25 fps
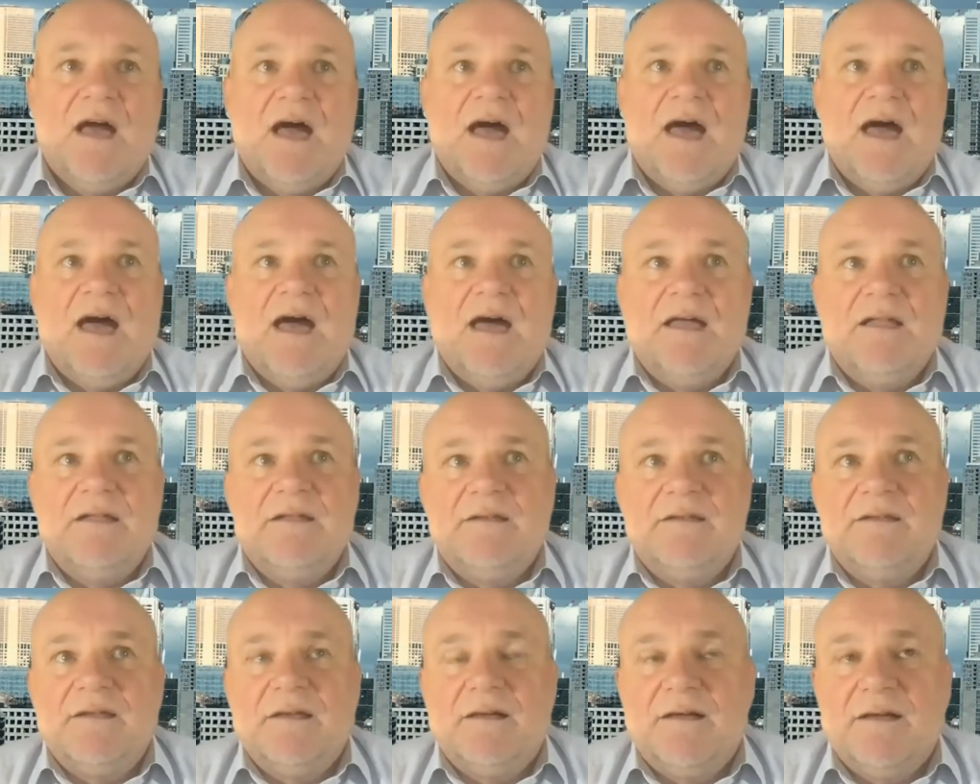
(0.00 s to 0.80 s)

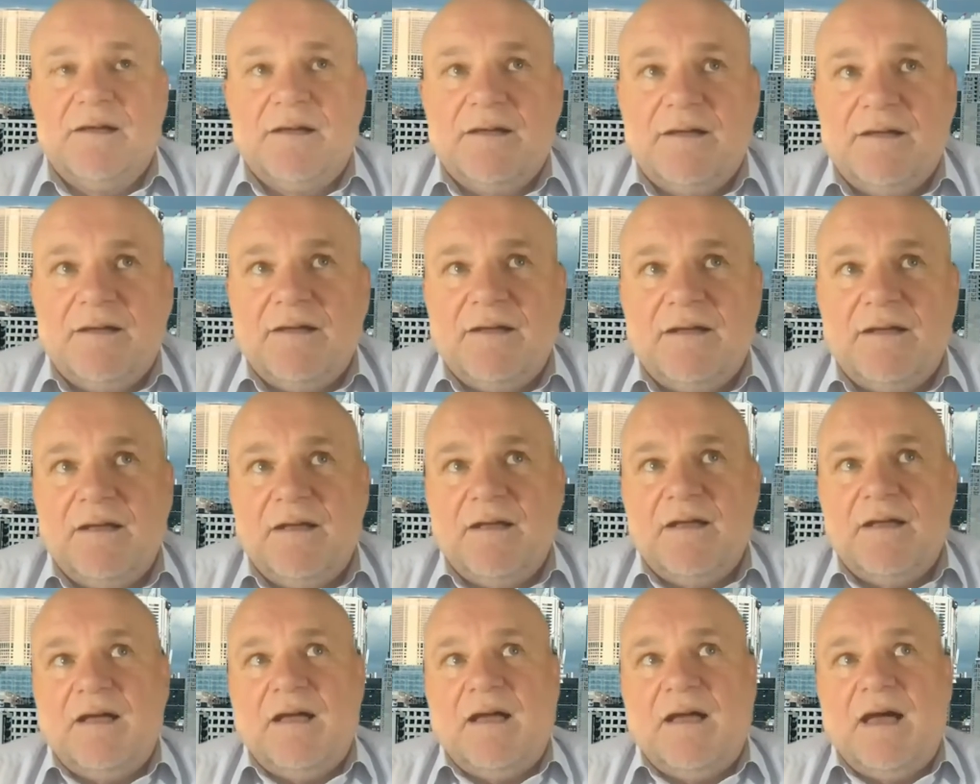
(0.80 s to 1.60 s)
And
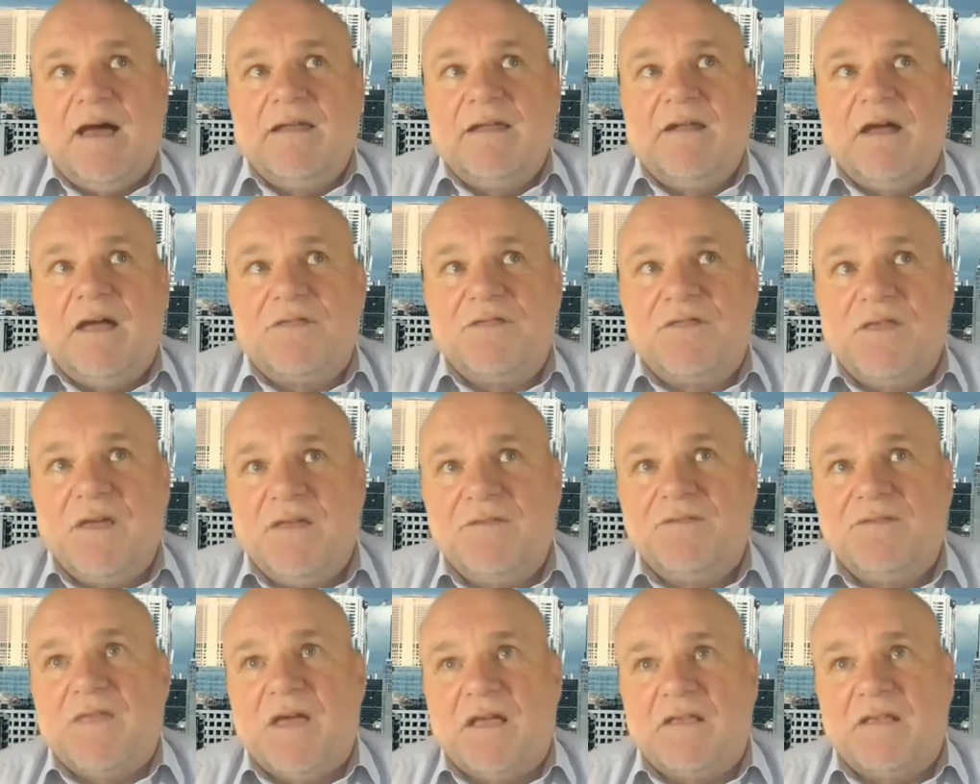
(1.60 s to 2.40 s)
I
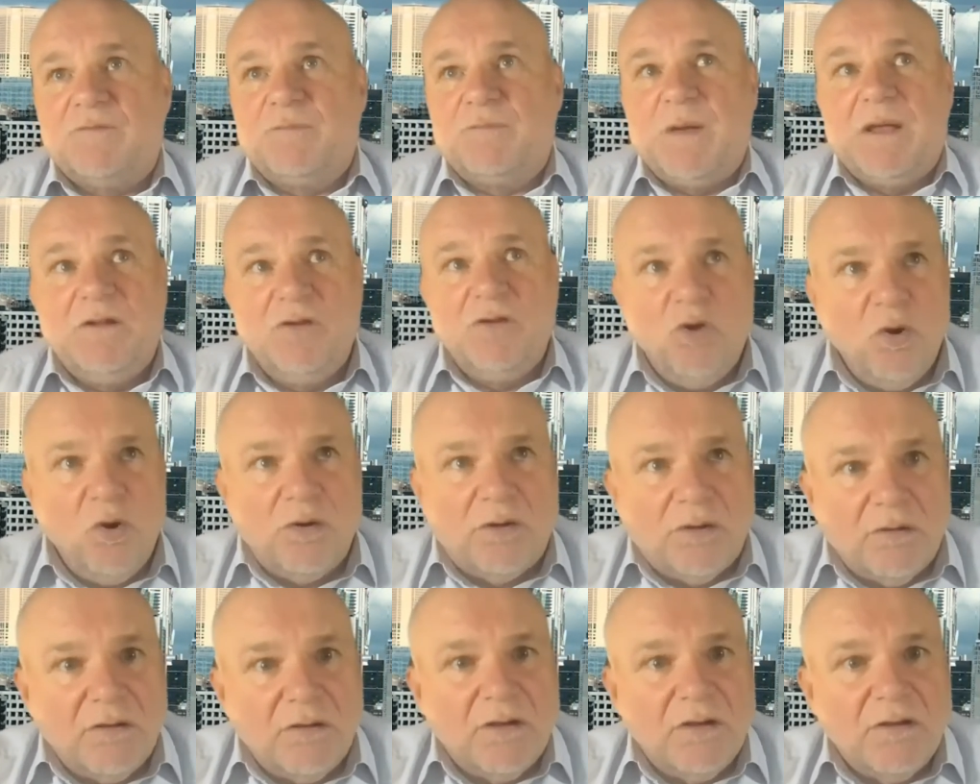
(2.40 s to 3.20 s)
think that's been
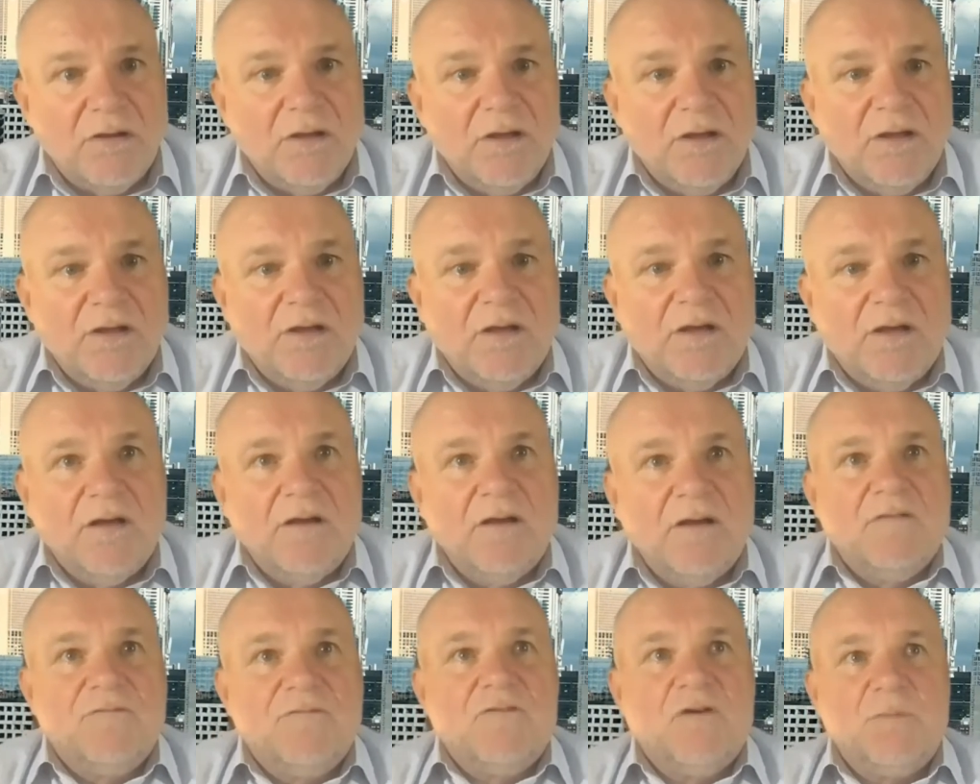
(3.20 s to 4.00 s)
good.
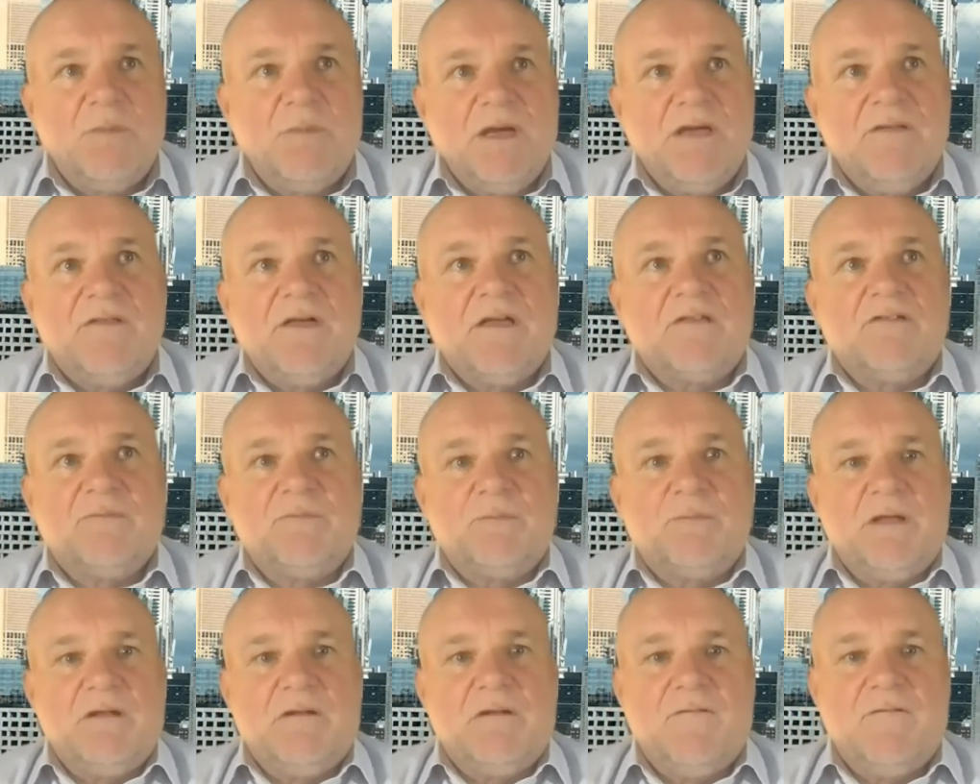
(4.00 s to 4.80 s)
For me, that's
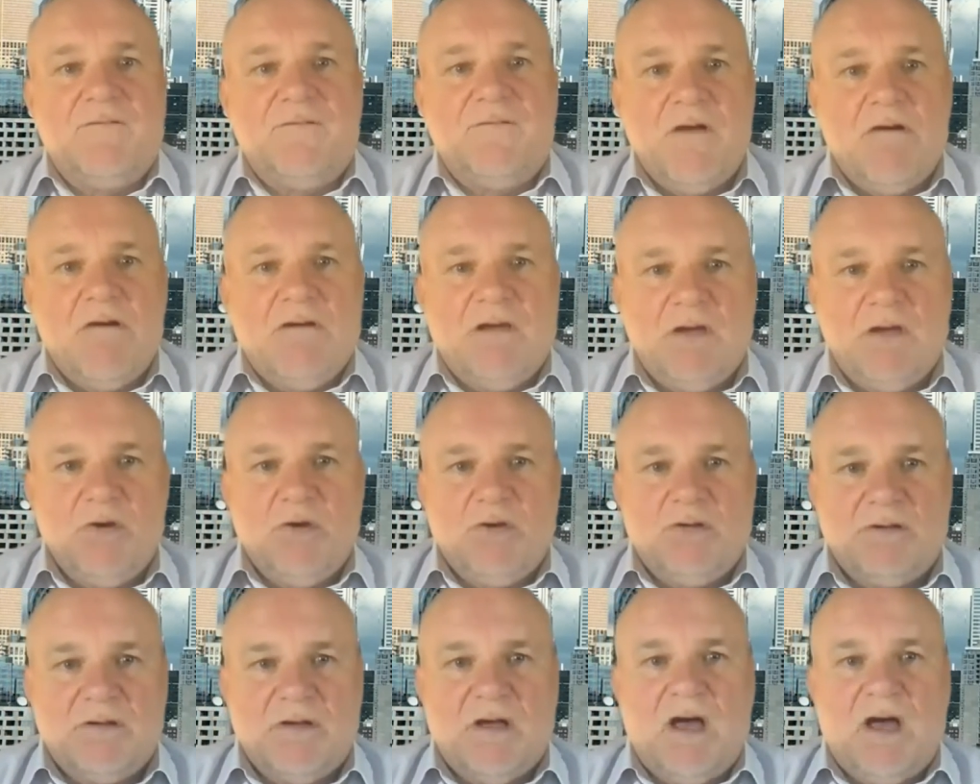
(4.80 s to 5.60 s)
been a very
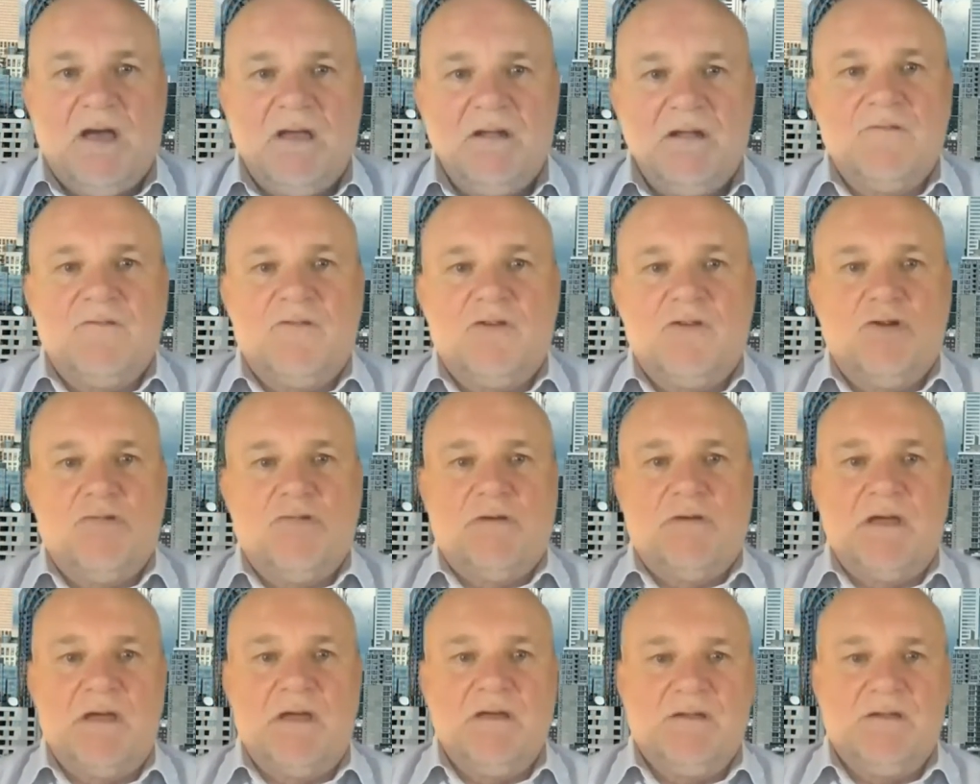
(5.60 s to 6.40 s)
good kind of
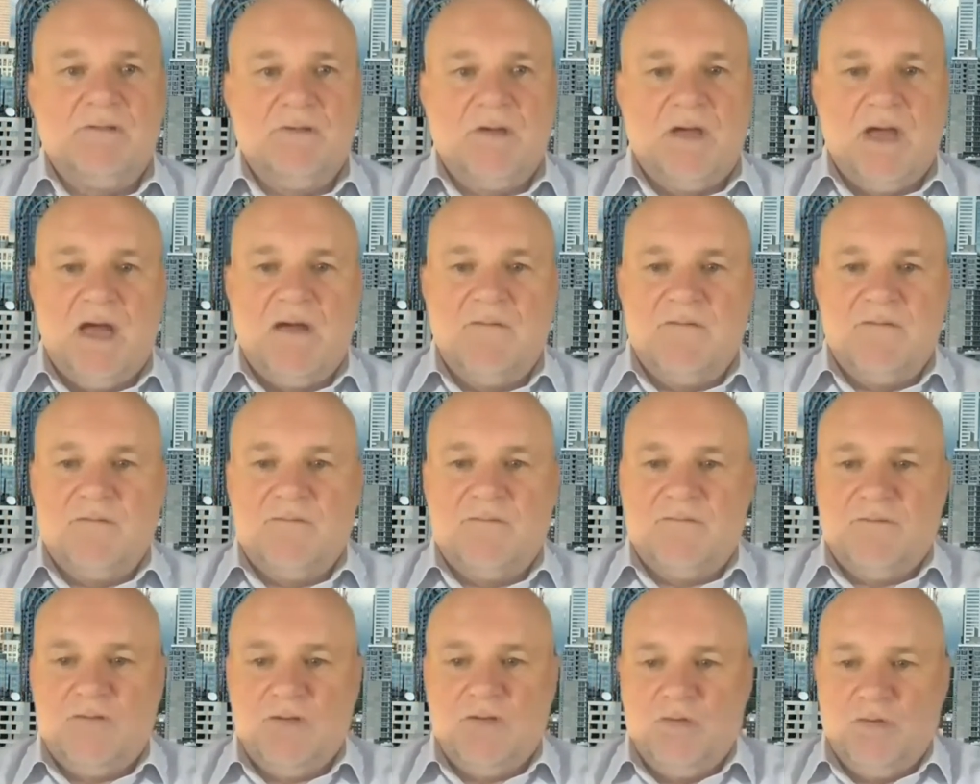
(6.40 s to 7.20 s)
career, to have a
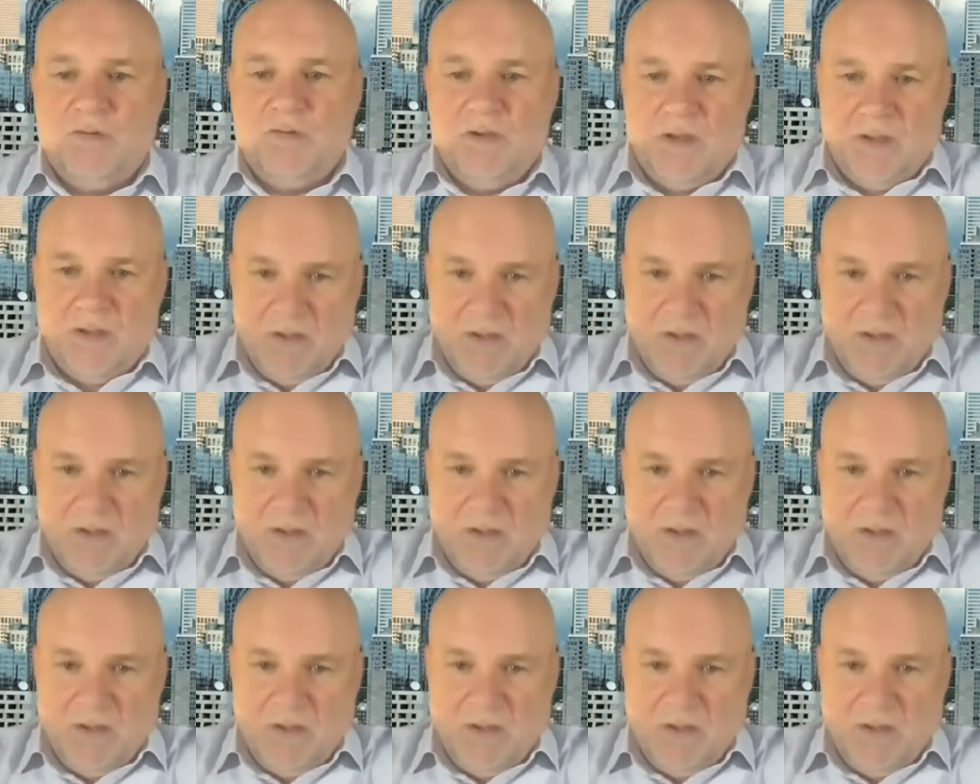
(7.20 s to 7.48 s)
few